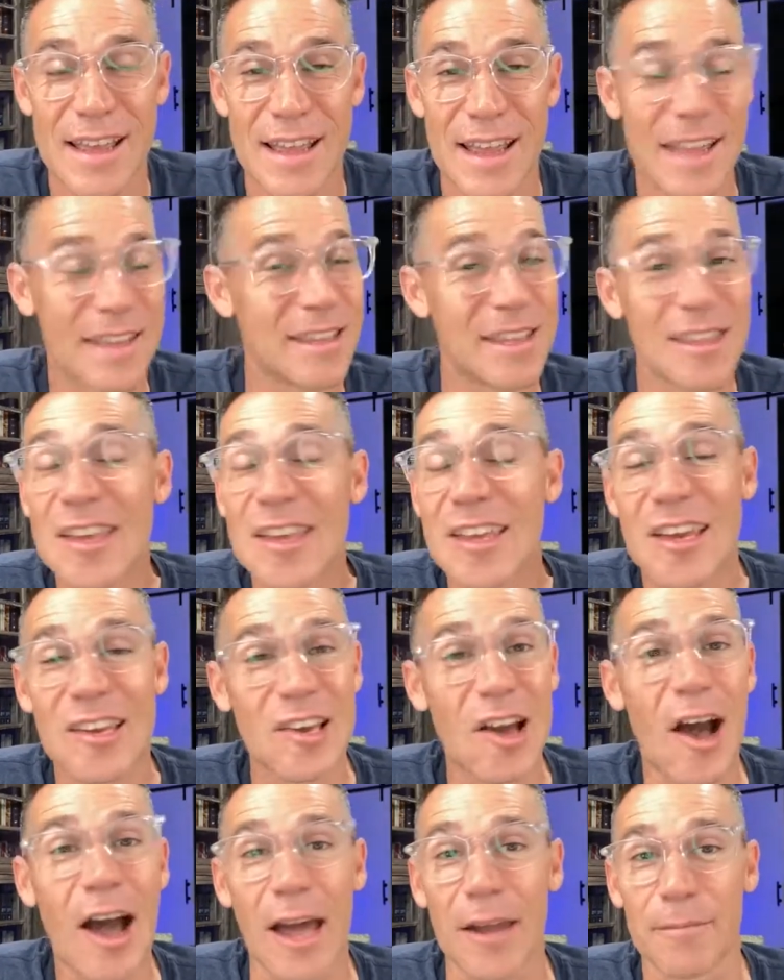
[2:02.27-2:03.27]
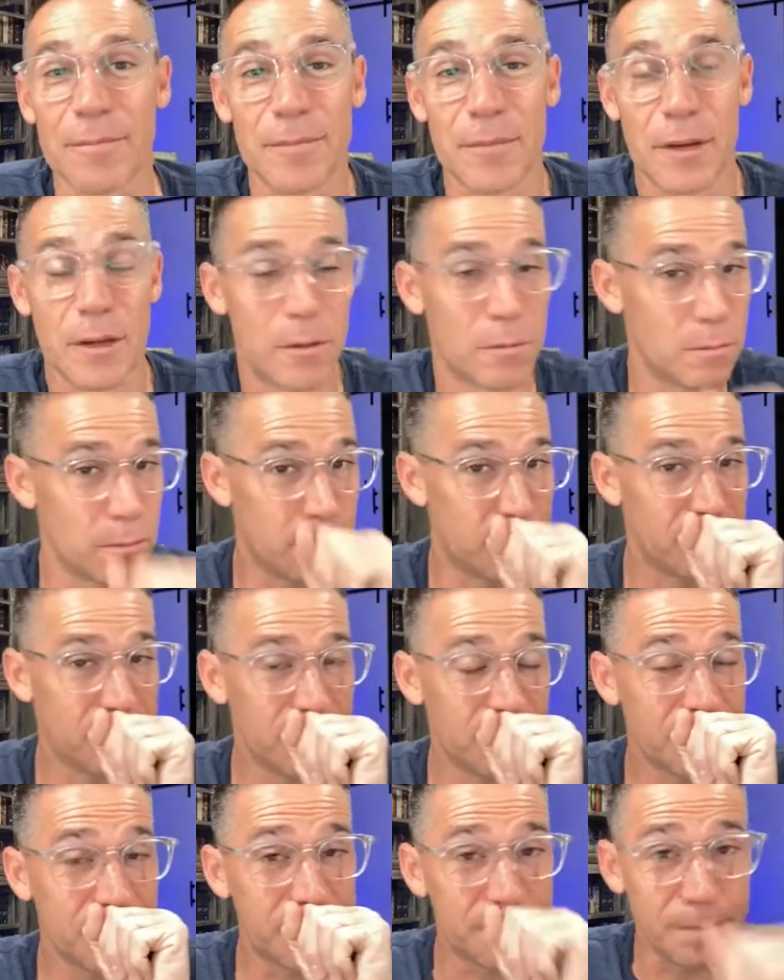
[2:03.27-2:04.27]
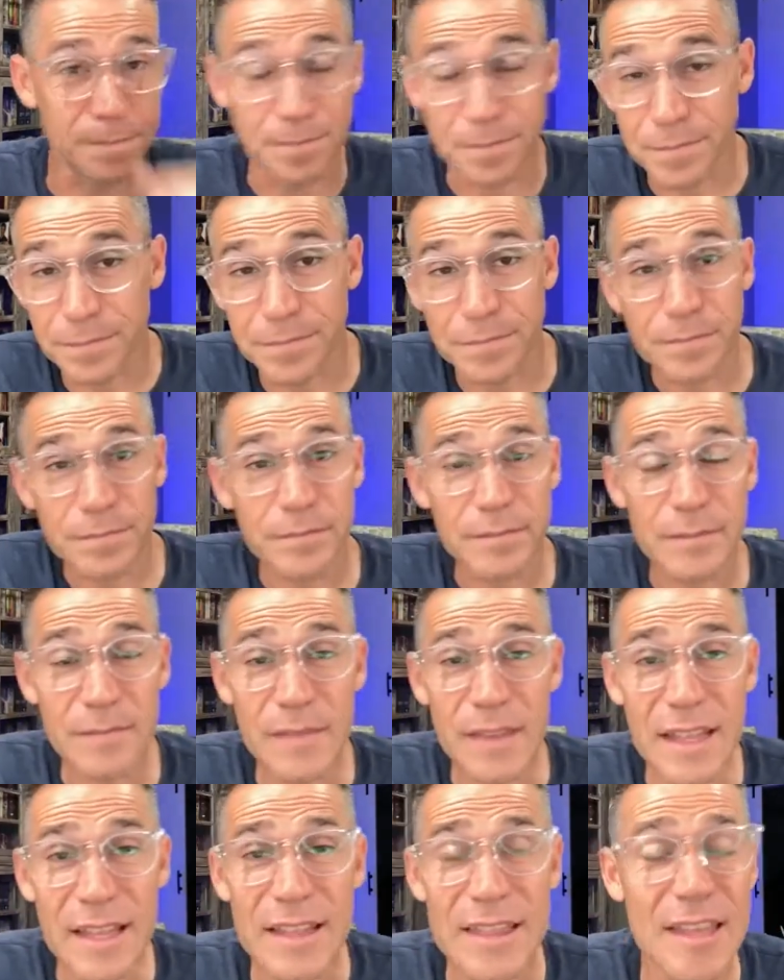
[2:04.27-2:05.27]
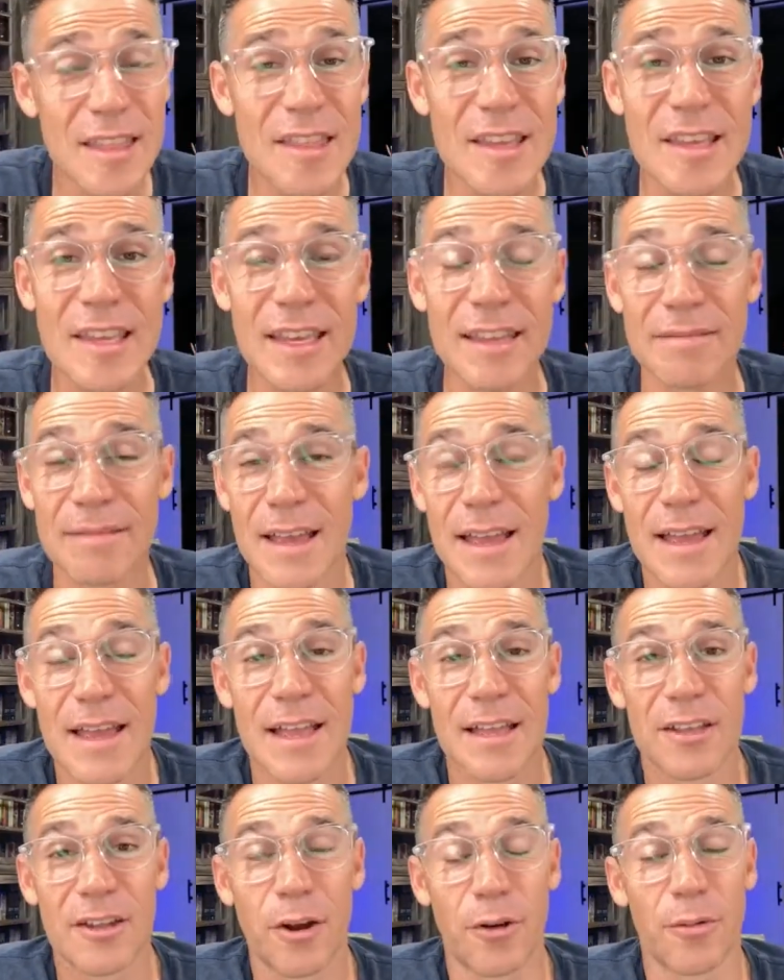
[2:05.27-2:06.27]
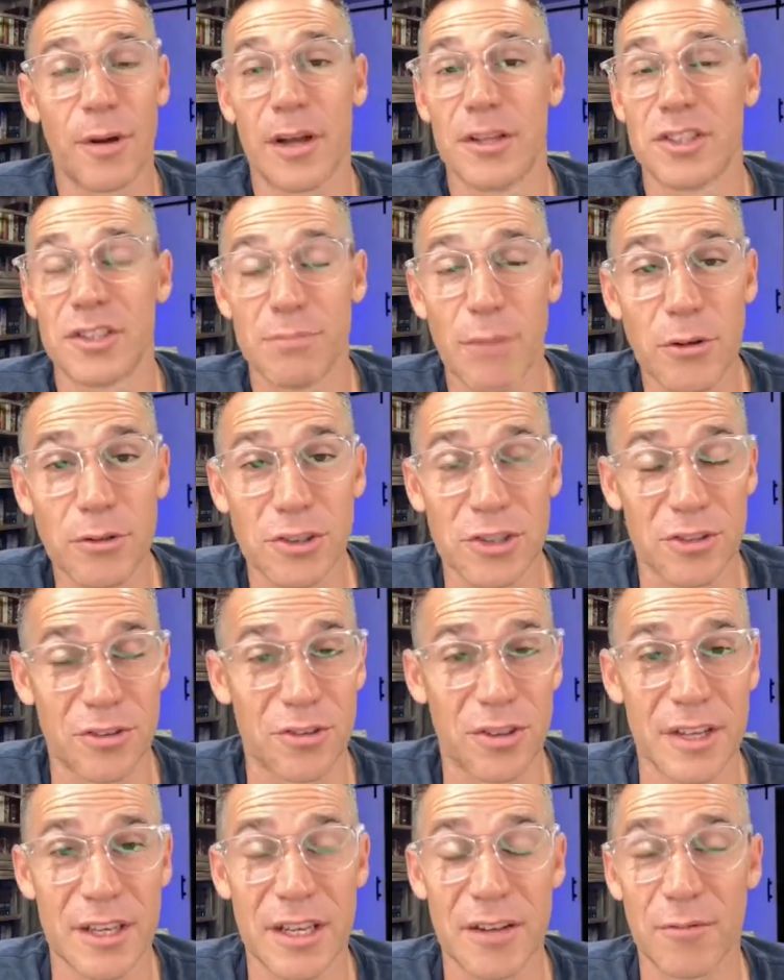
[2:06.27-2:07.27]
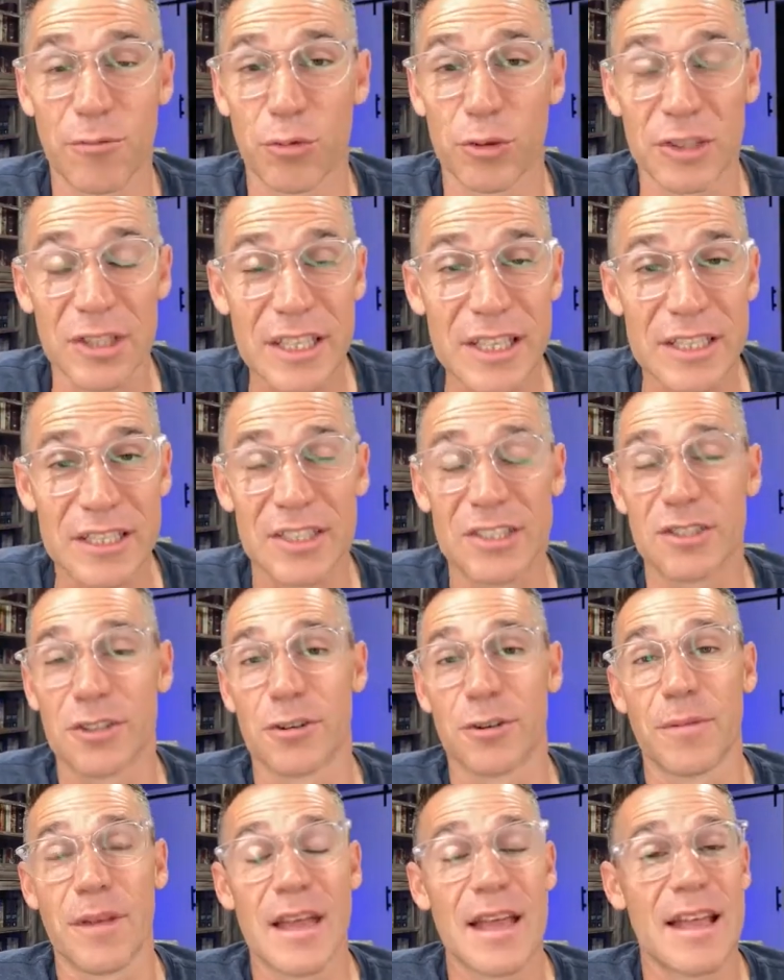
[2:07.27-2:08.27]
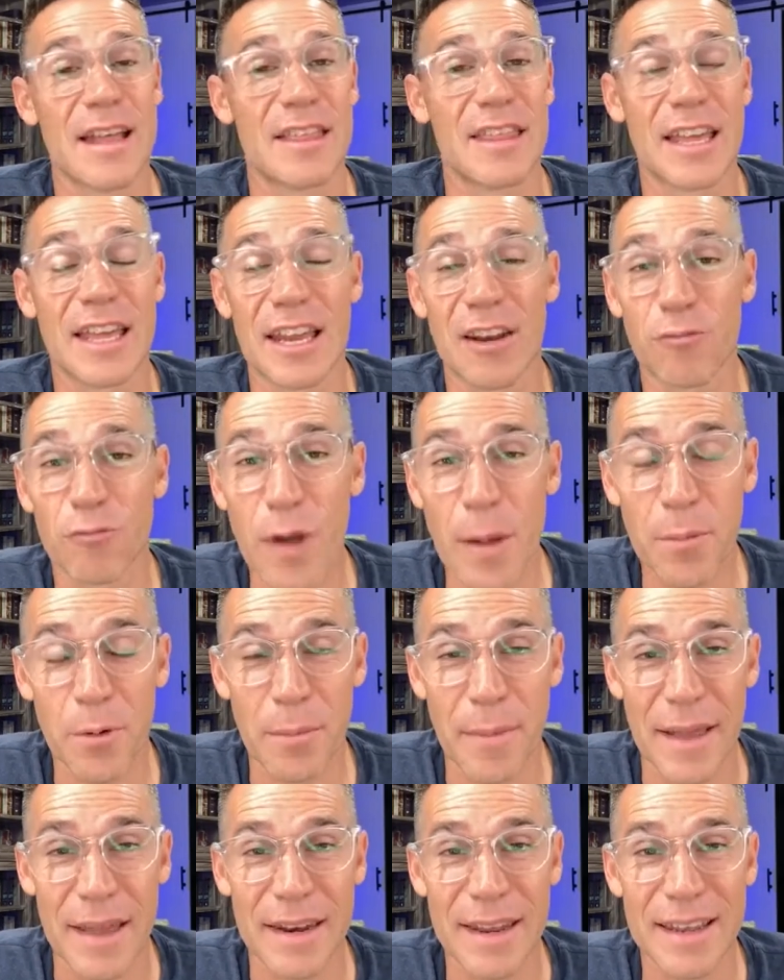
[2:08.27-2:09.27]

And get caught. Then they get, you know, a demotion, or they get released, or they get a reprimand.